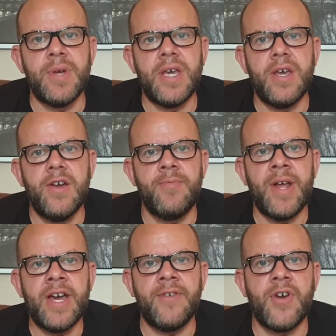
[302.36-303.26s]
me of
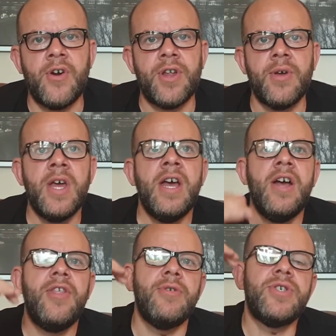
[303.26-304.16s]
Black Afghano.
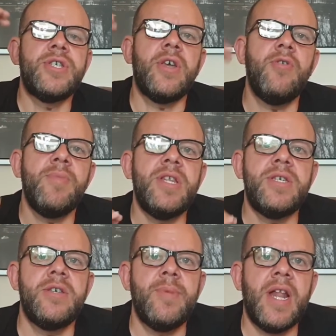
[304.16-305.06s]
There are so many
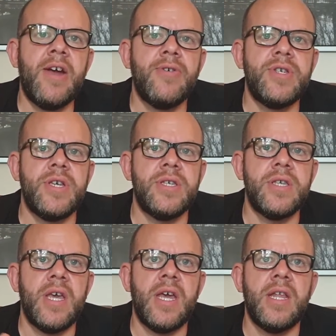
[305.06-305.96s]

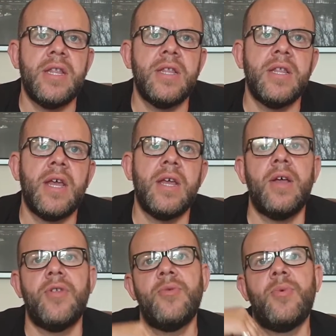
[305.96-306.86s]
similarities in
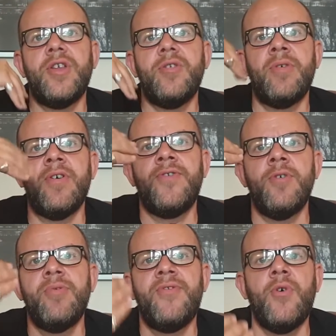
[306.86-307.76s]
the way the
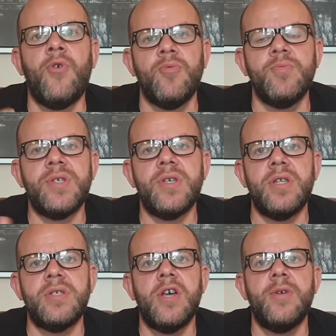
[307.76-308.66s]
perfume performs
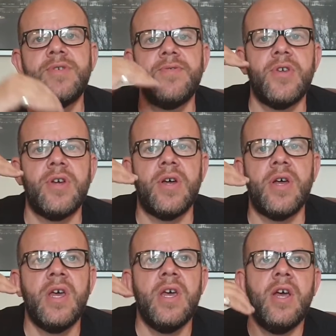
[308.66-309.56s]
in terms of the
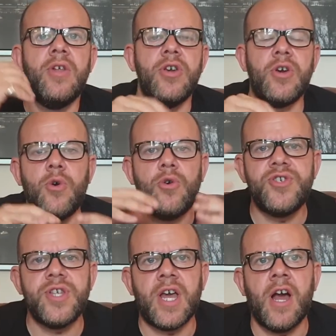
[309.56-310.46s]
the
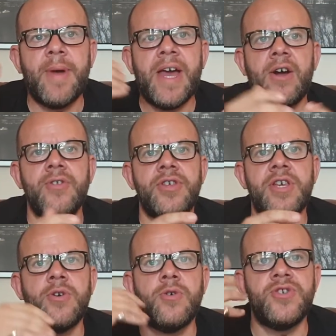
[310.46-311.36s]
accords that come out, the
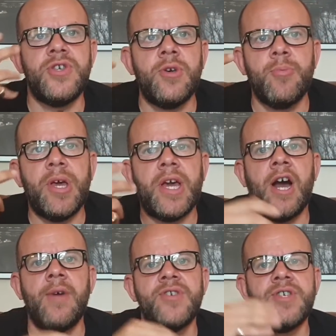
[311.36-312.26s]
accords that you can pick
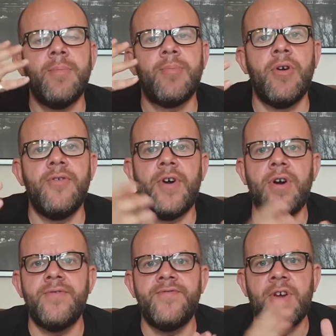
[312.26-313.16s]
up, the scent
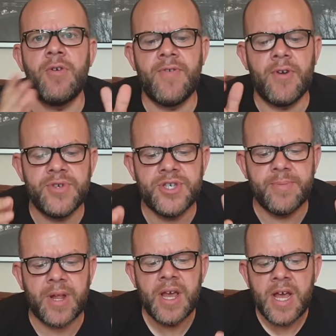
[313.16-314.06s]
profile are very, very
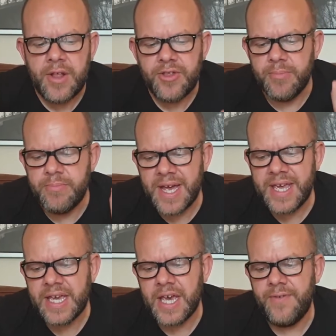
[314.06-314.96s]
similar. The
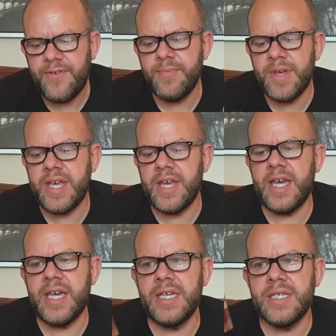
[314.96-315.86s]
main key for me
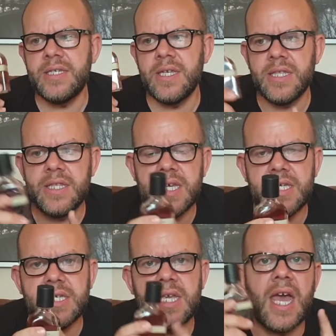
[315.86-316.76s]
is that
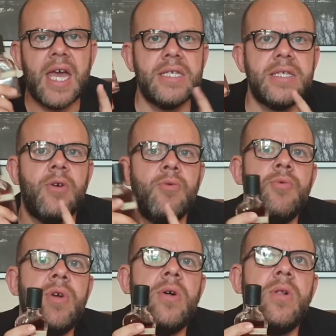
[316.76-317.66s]
this has a
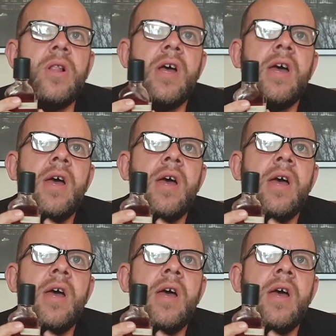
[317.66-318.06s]
real